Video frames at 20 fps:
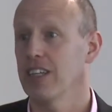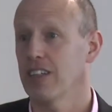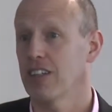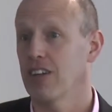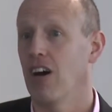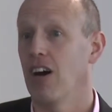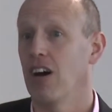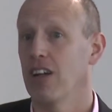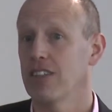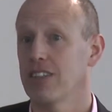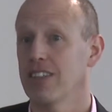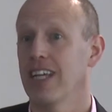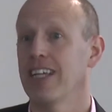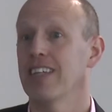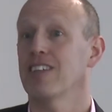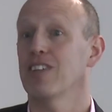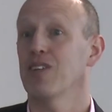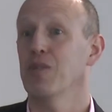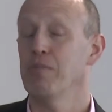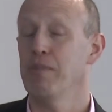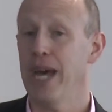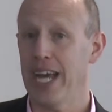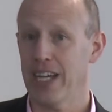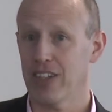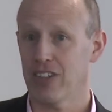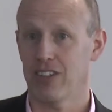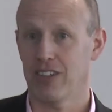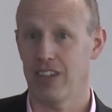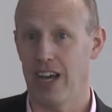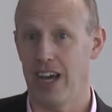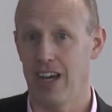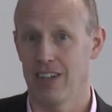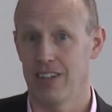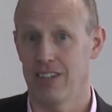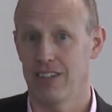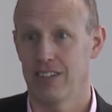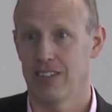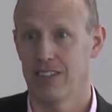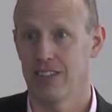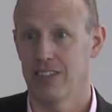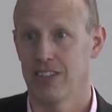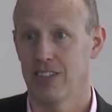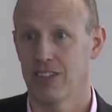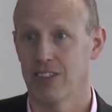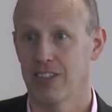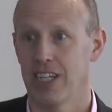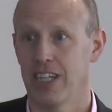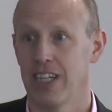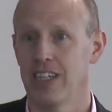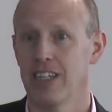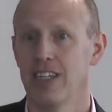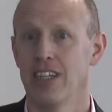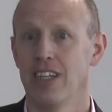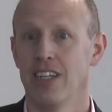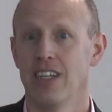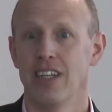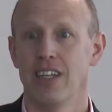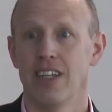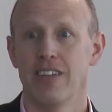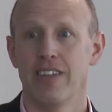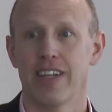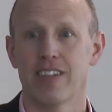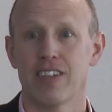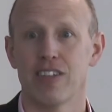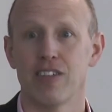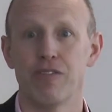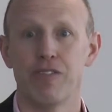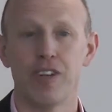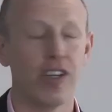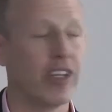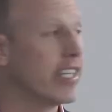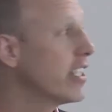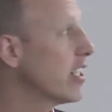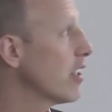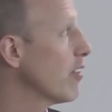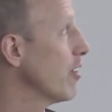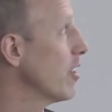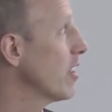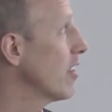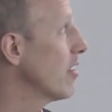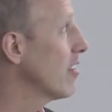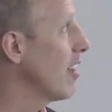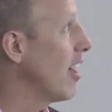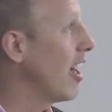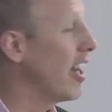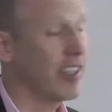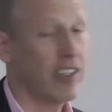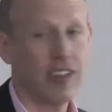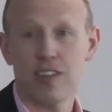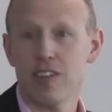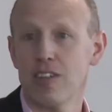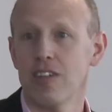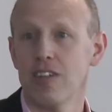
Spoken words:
and content to match that, okay? That's a very different design